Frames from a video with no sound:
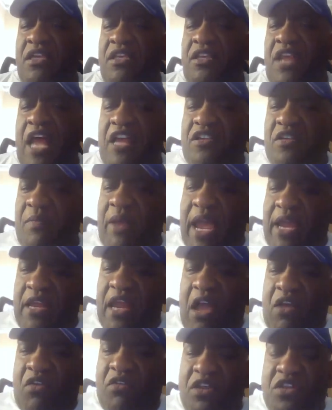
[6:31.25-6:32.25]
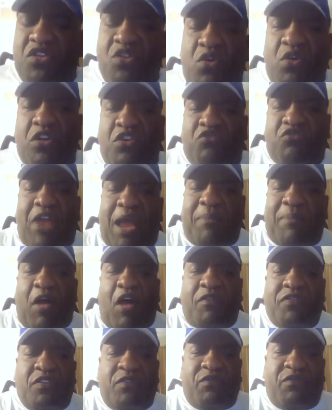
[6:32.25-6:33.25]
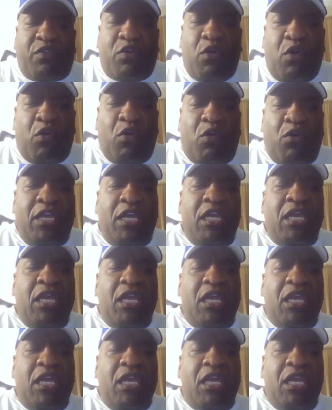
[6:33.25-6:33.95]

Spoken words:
now somebody knock on the door to drop off some food,